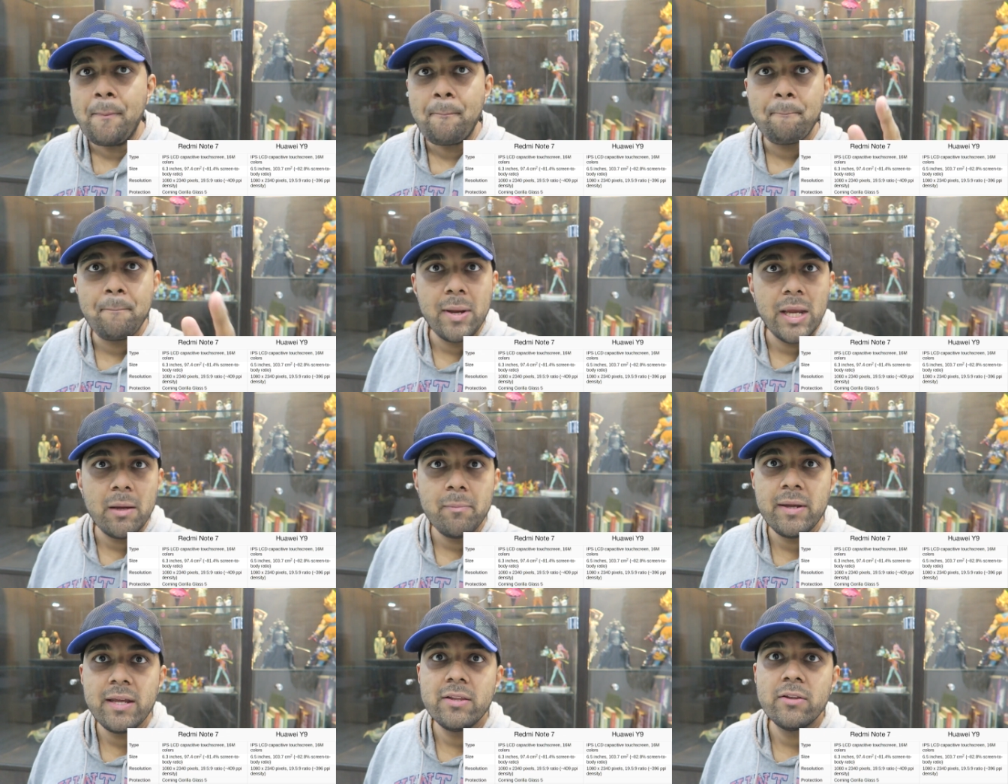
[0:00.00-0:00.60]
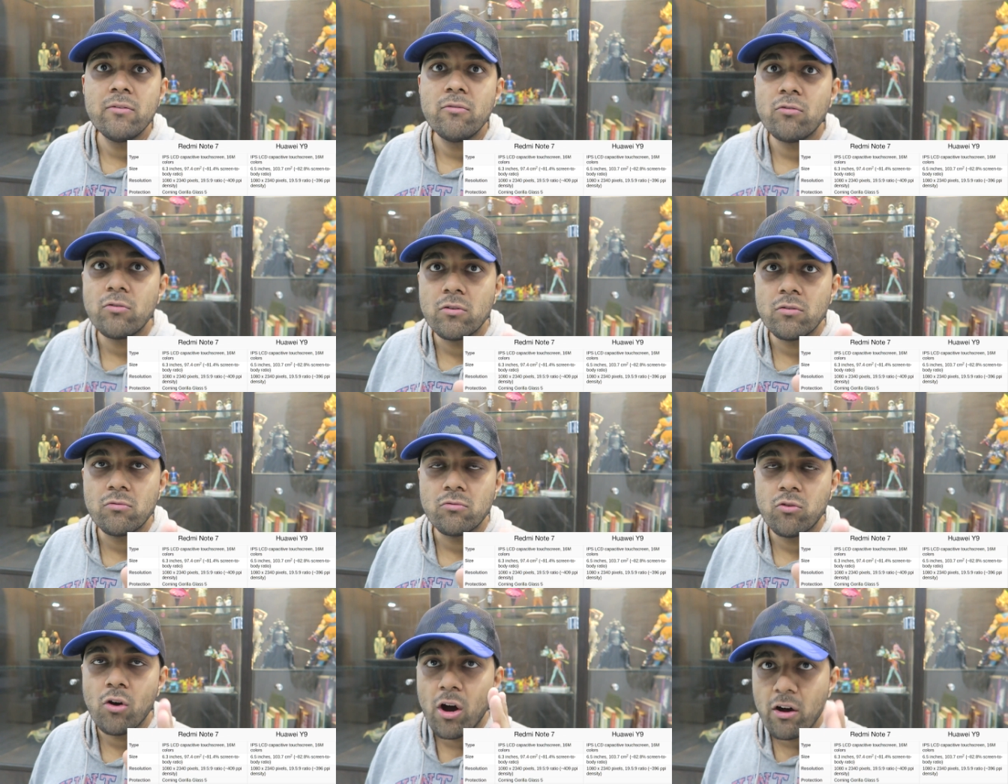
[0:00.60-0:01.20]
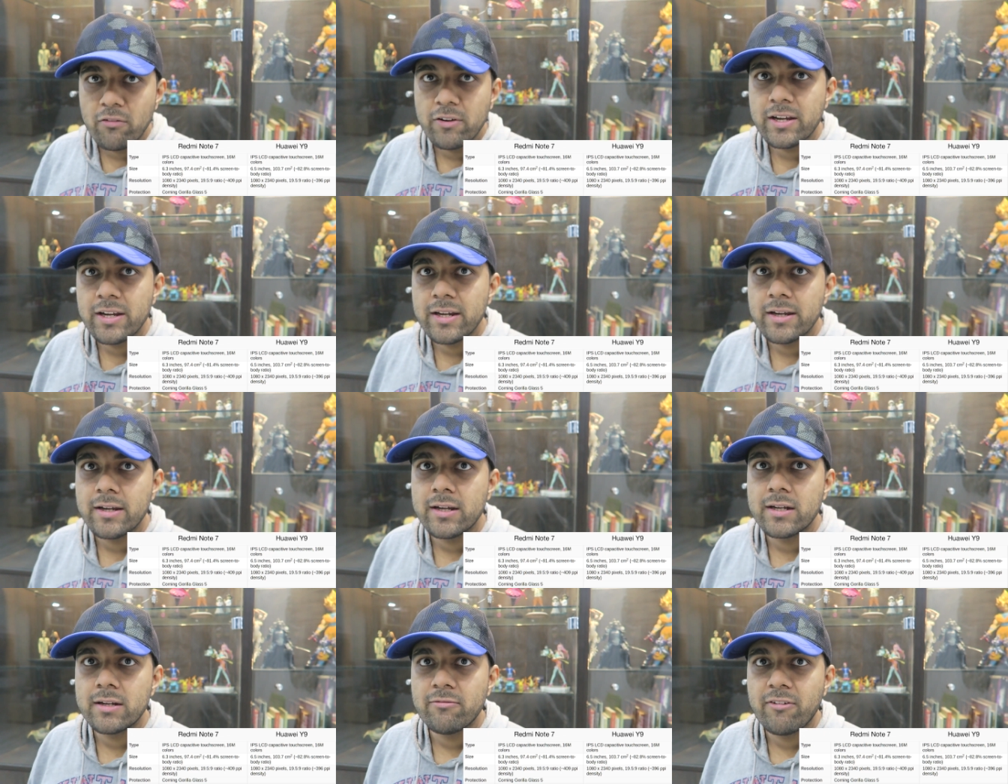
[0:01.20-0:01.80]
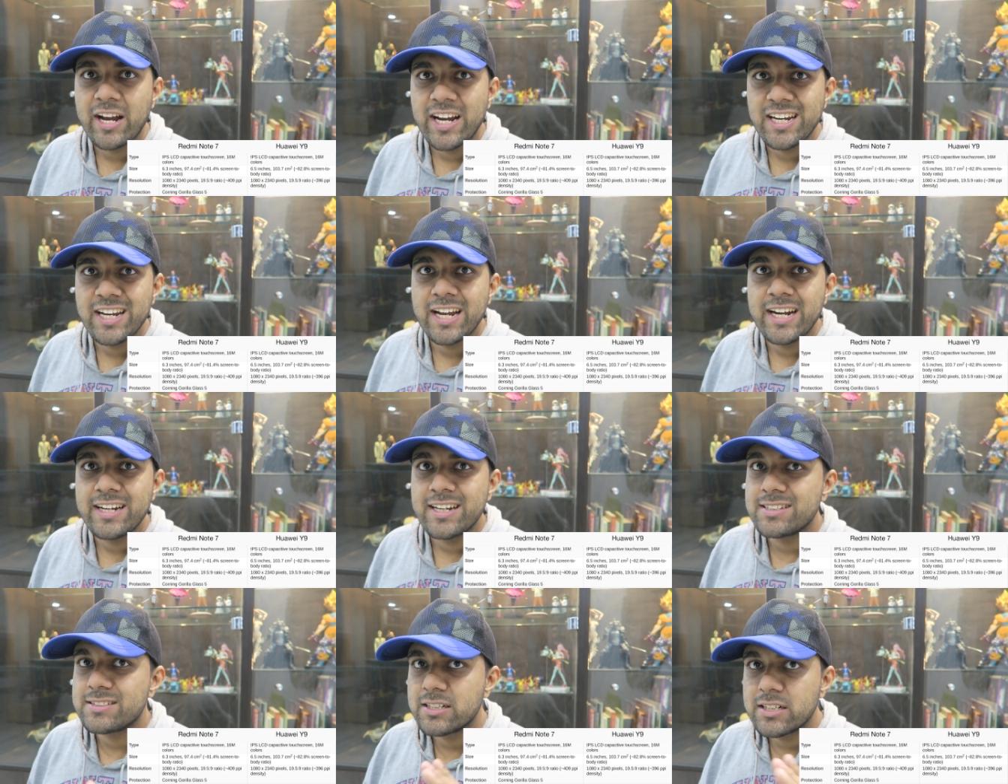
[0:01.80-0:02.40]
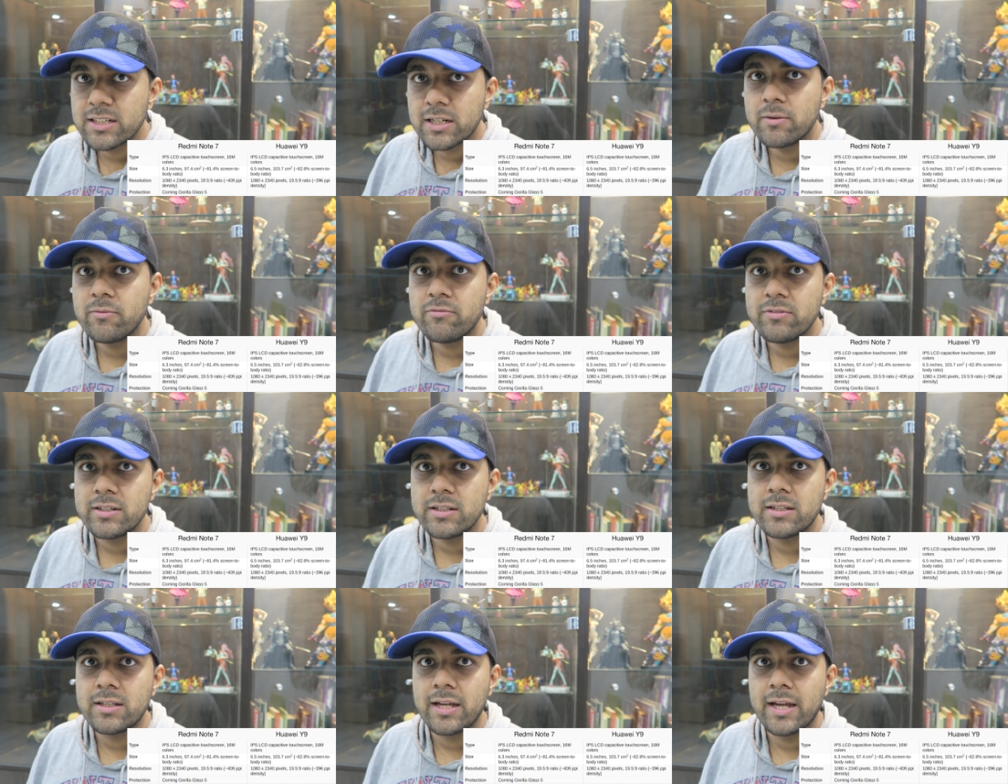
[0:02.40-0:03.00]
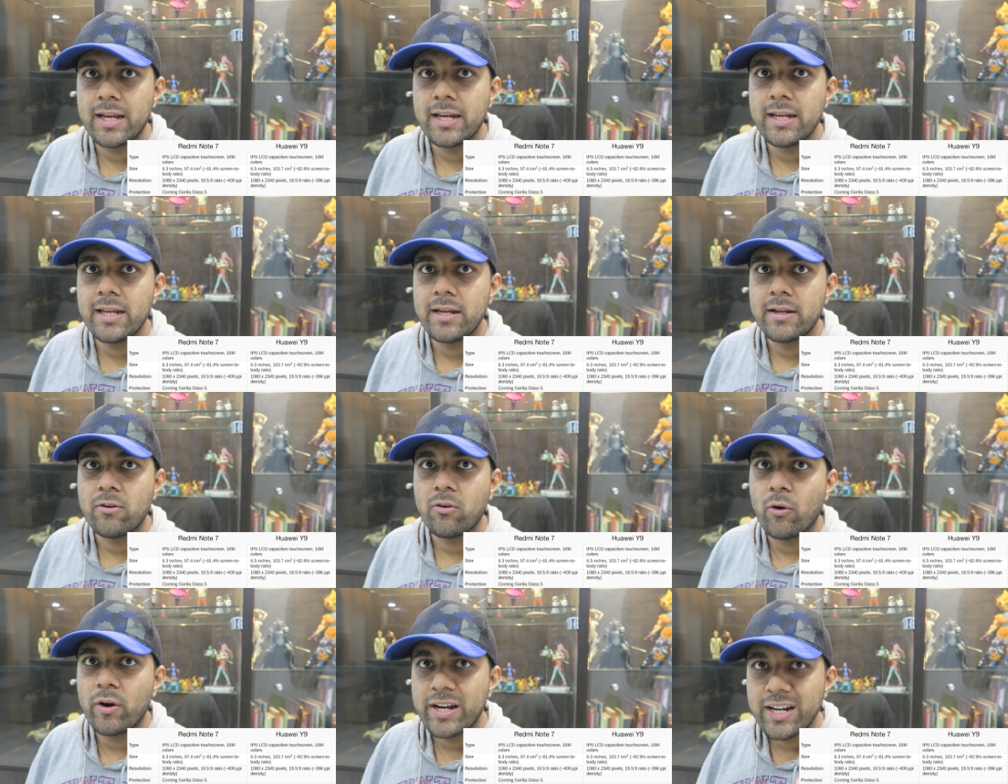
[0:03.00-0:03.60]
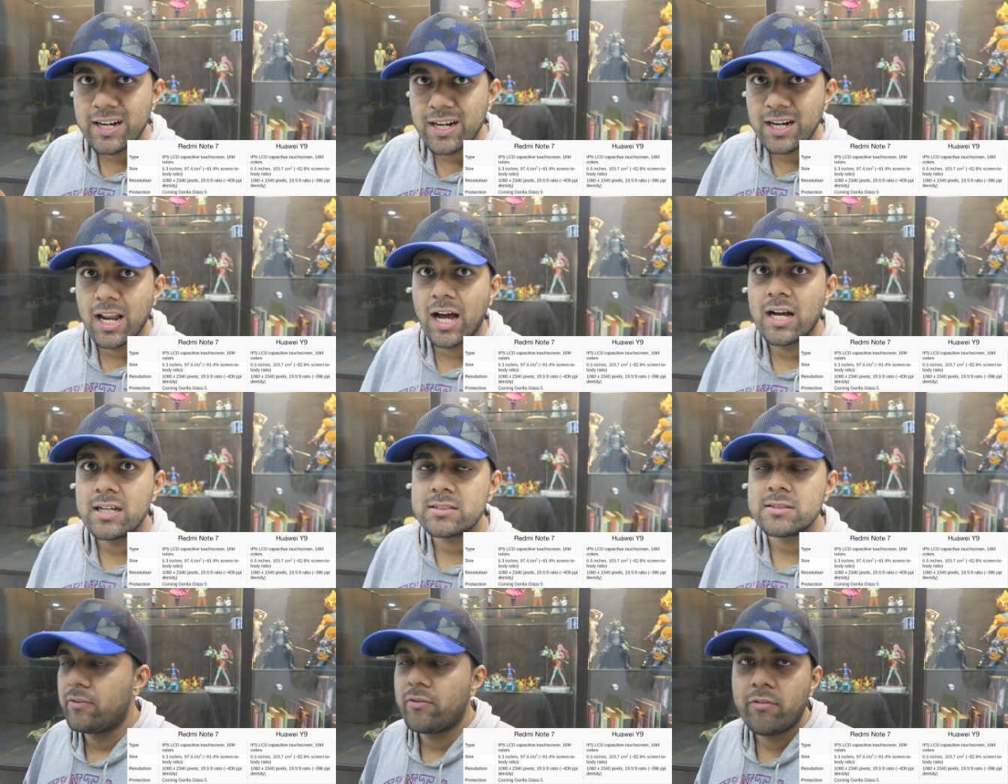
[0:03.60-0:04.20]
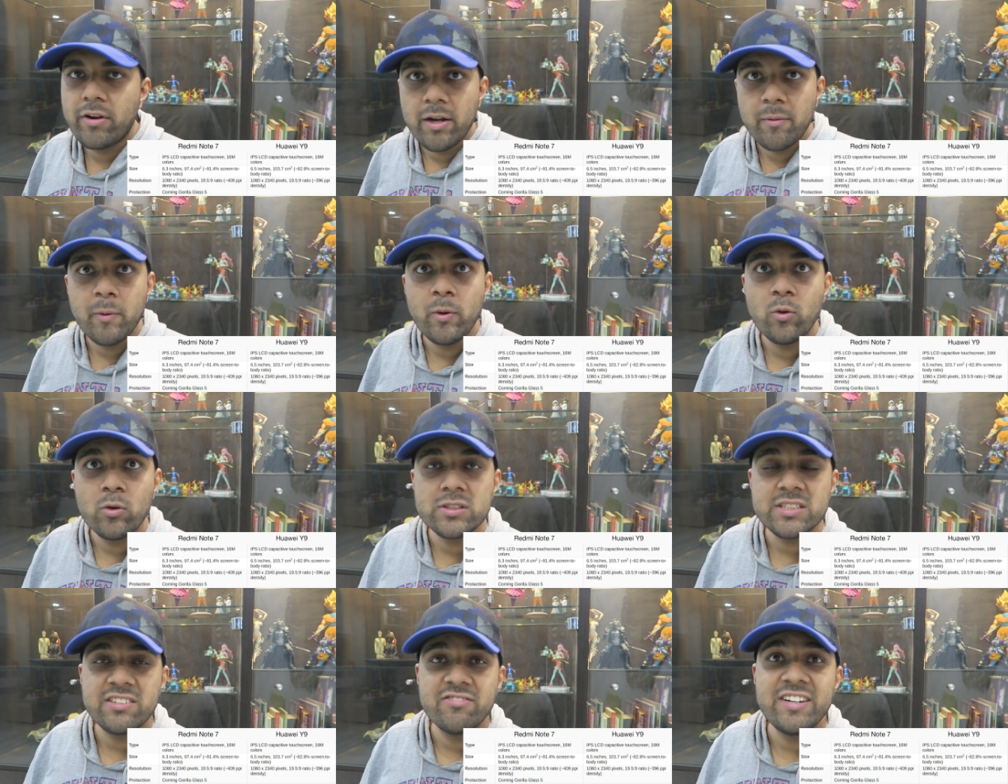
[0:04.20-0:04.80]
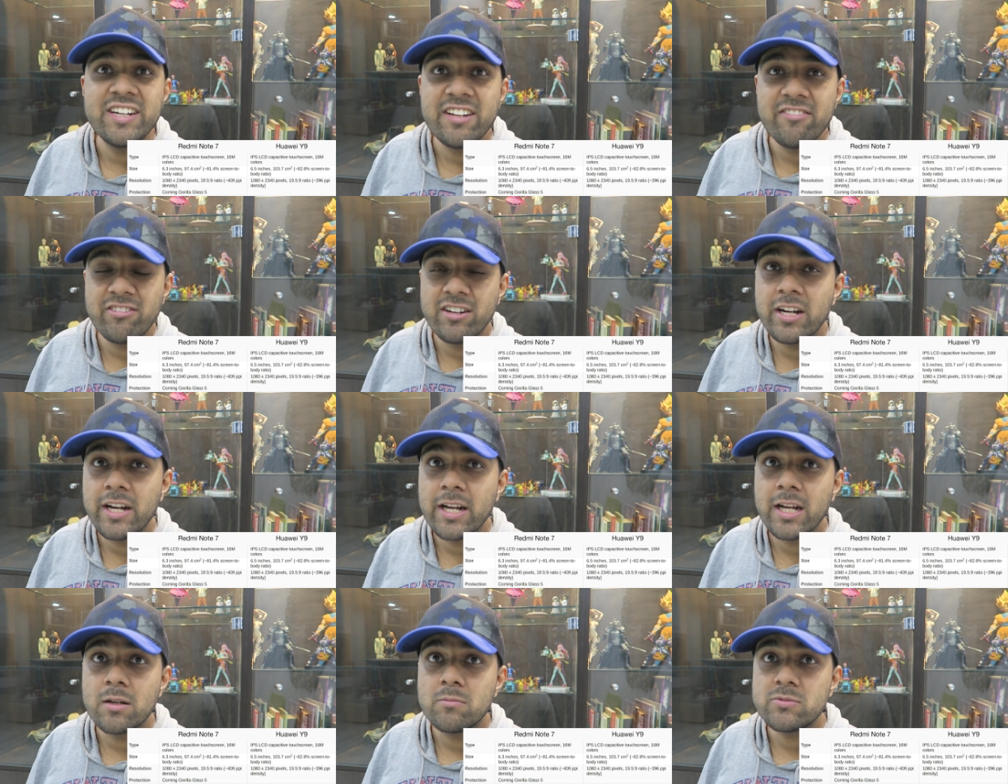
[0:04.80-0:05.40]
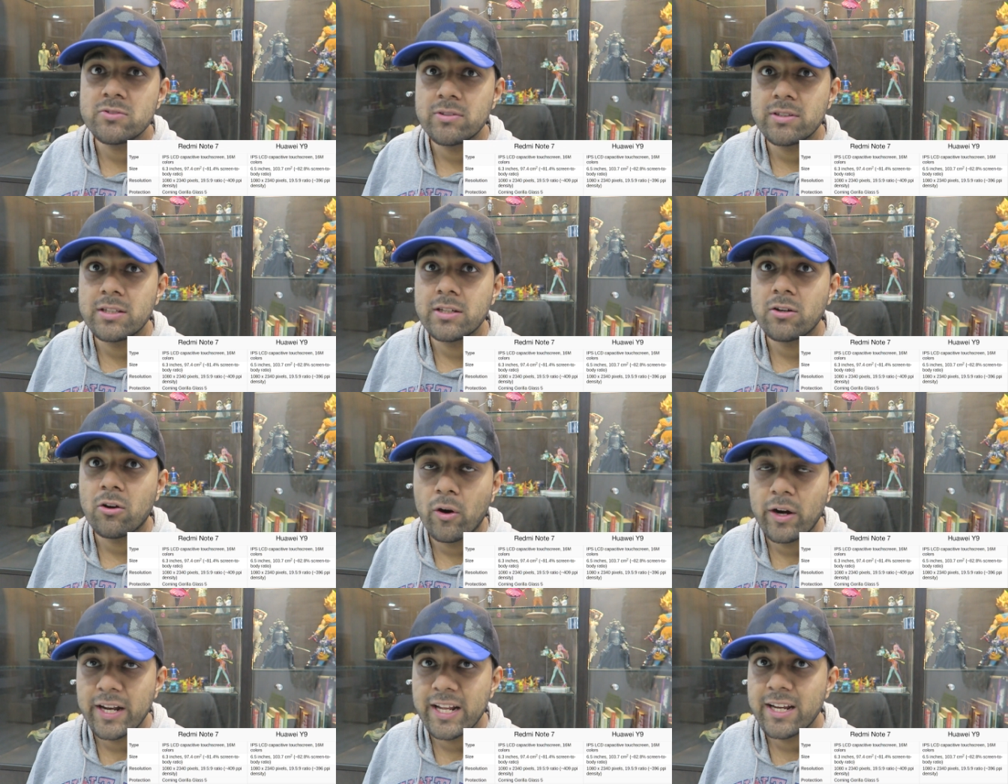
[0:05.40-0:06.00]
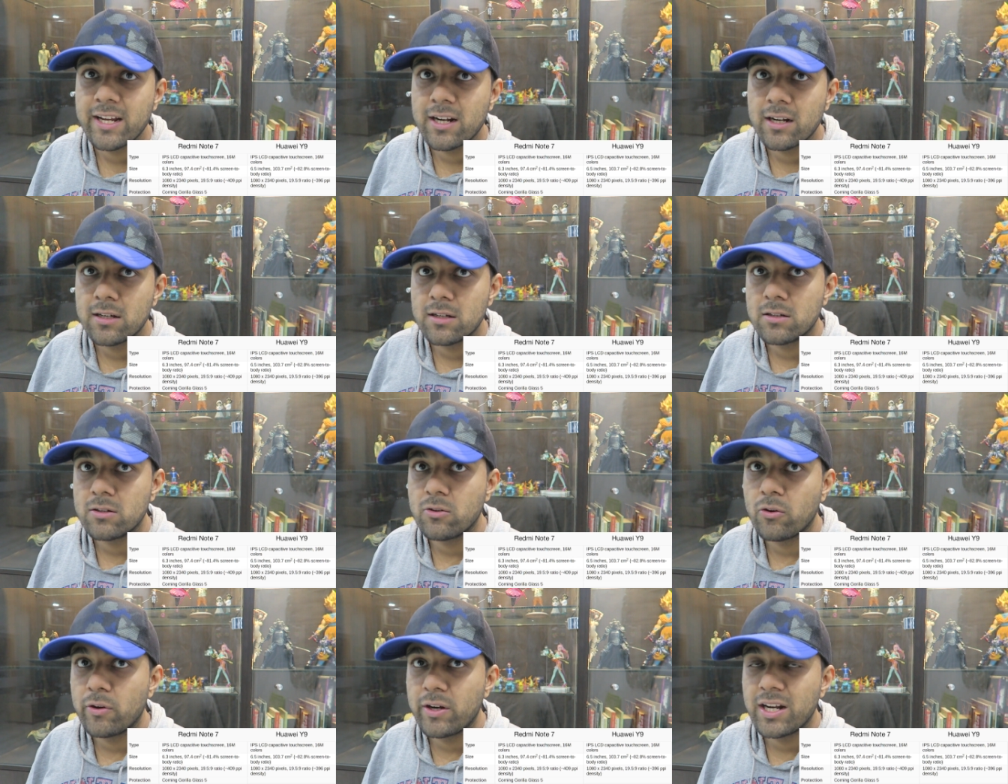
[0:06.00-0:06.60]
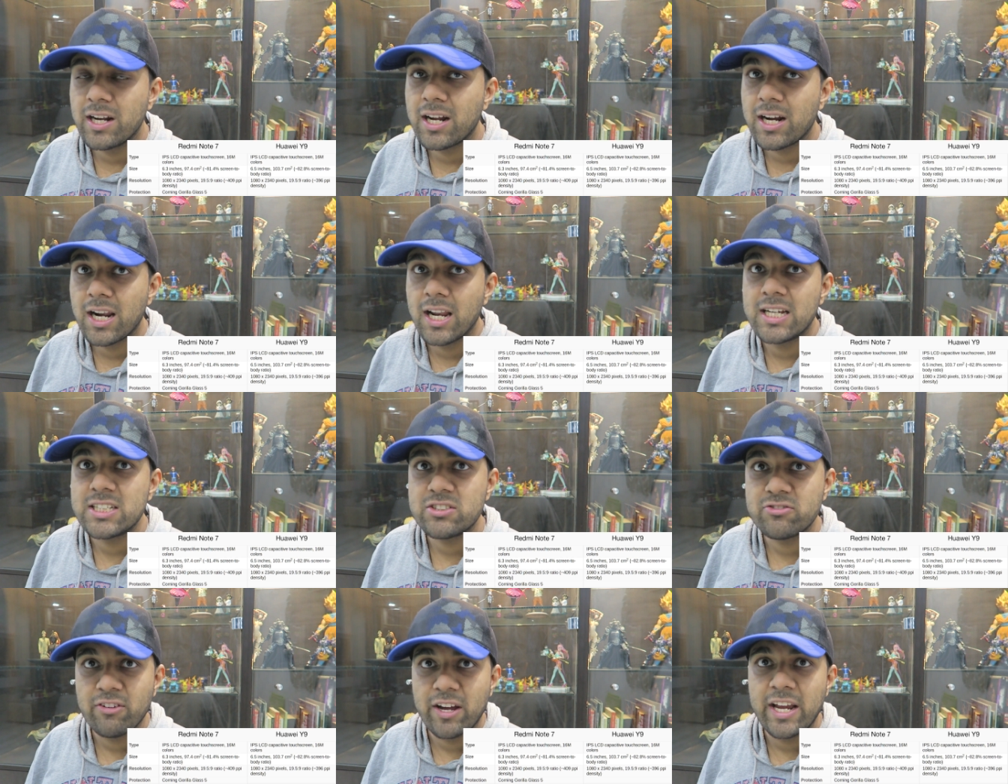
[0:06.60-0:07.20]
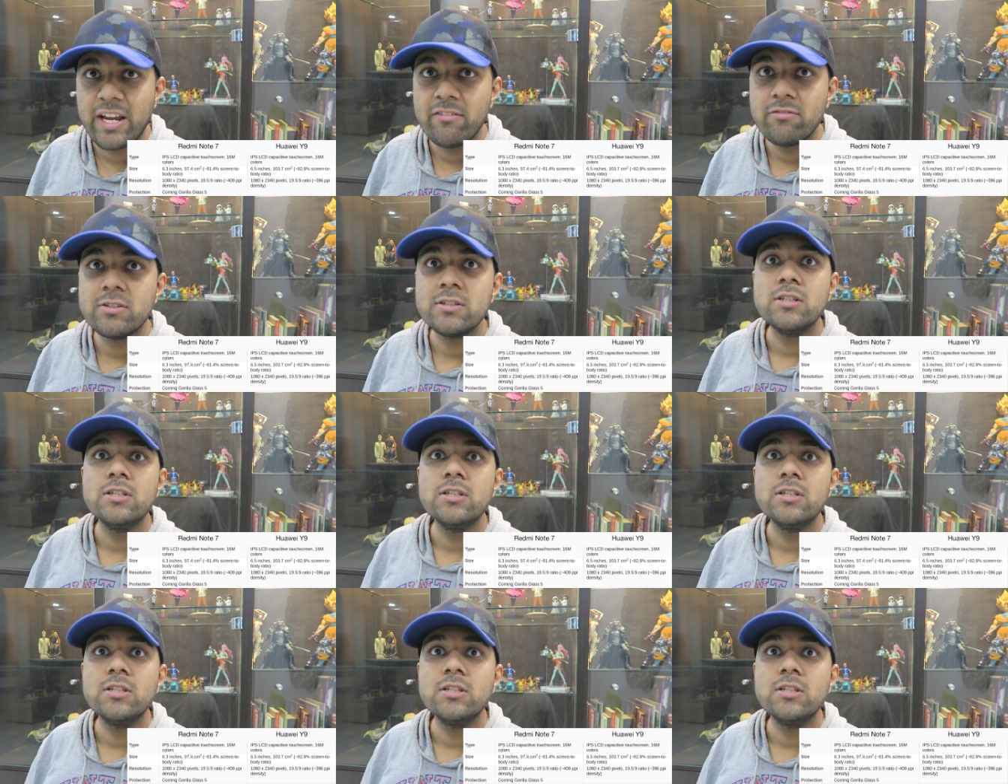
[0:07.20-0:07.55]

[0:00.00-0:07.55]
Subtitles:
Maybe the Huawei Y9 doesn't come with any Corning glass, and the Redmi Note 7 definitely comes with the Corning Gorilla Glass 5.